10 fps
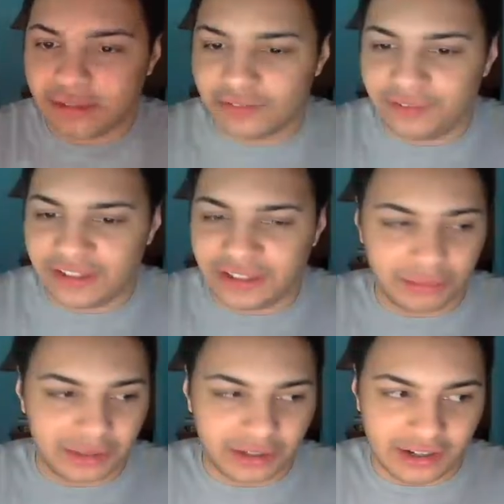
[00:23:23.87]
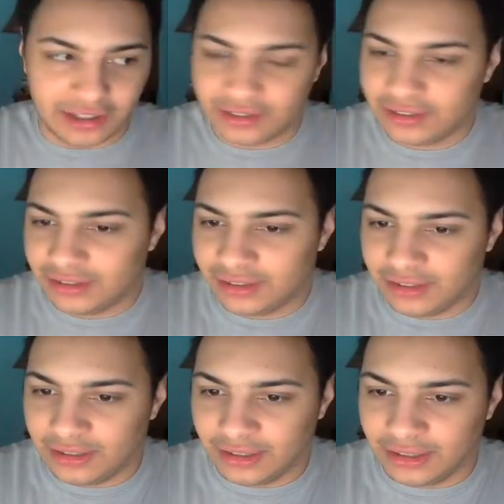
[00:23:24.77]
video we got.
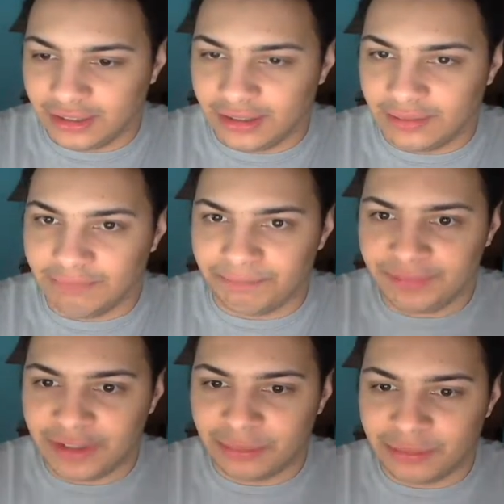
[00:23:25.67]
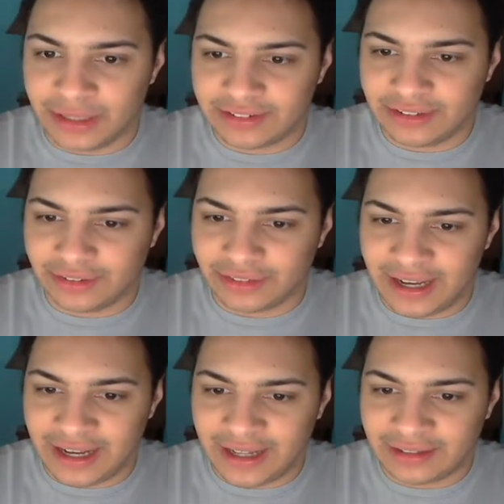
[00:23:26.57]
Nope, that's still
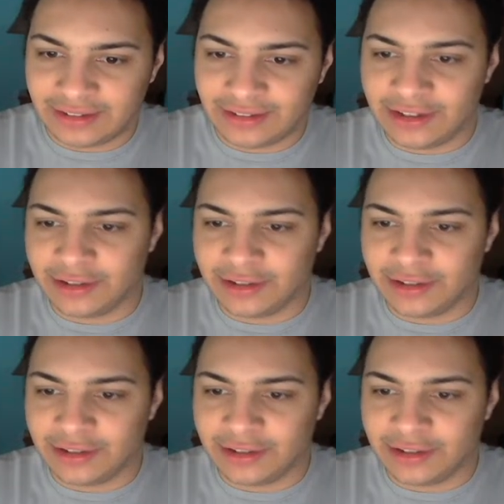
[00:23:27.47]
that. No,